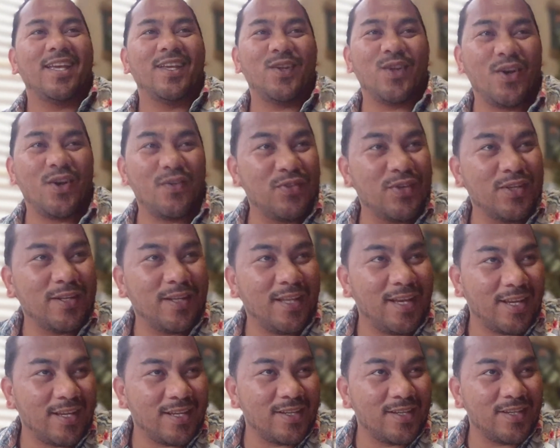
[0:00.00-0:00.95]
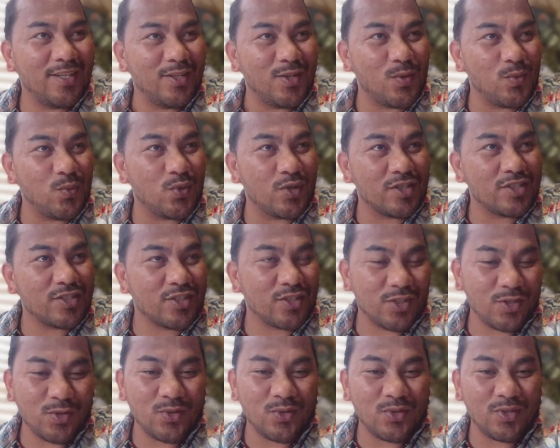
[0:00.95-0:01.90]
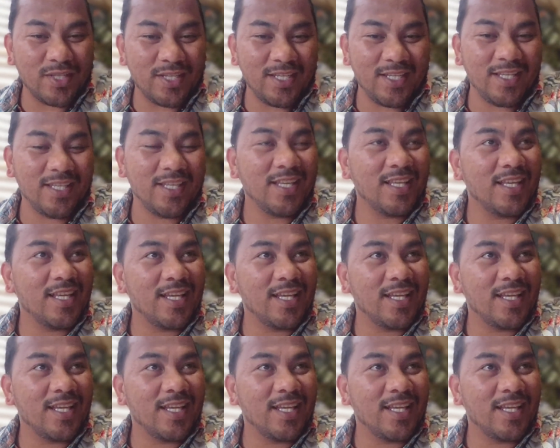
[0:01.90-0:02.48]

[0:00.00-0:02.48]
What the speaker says: I feel like, we're slowly